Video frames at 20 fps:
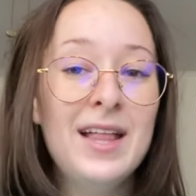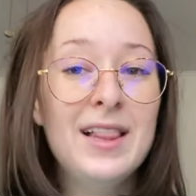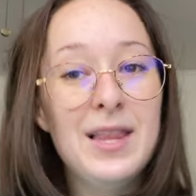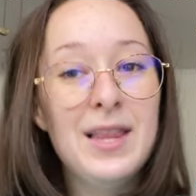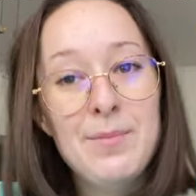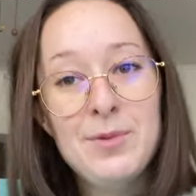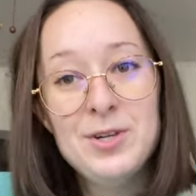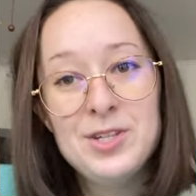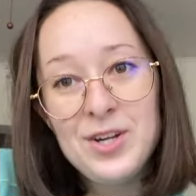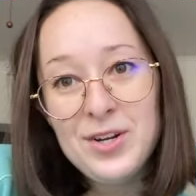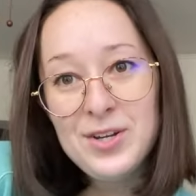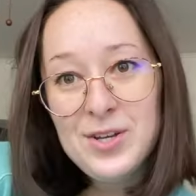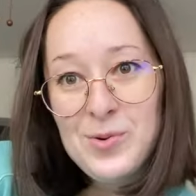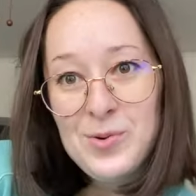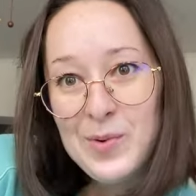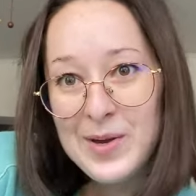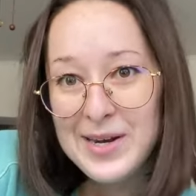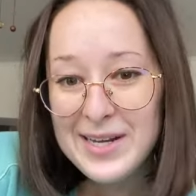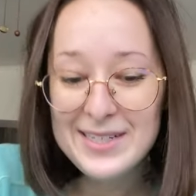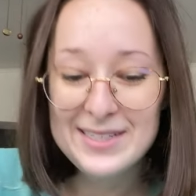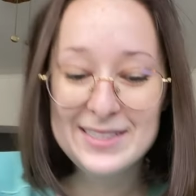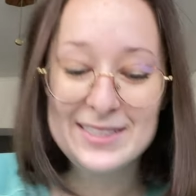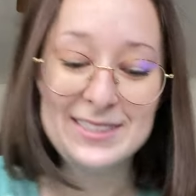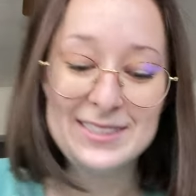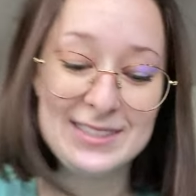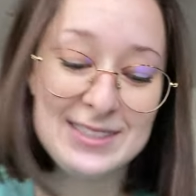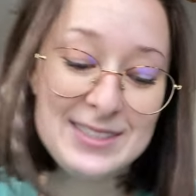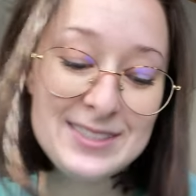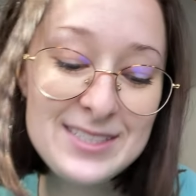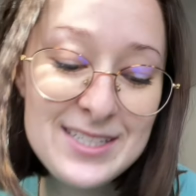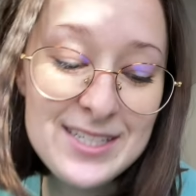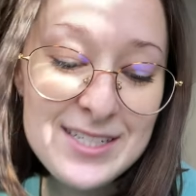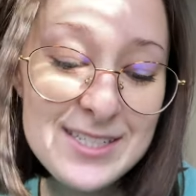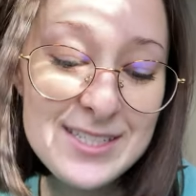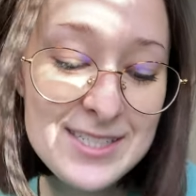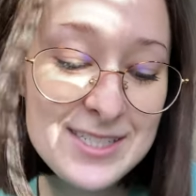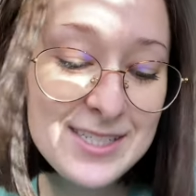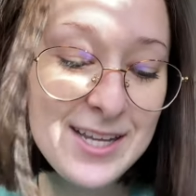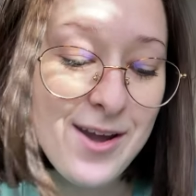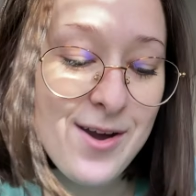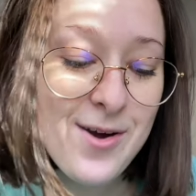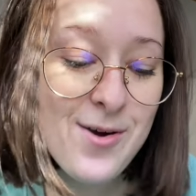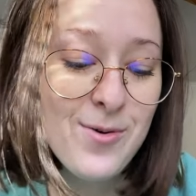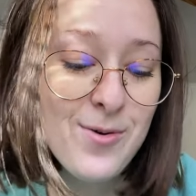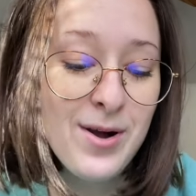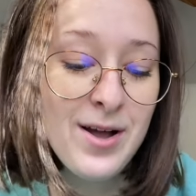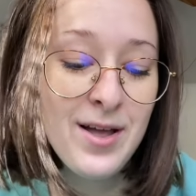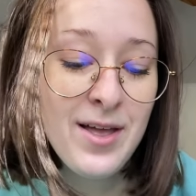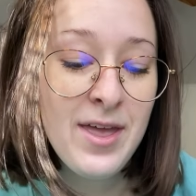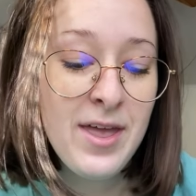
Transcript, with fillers: let me show you what I got. So,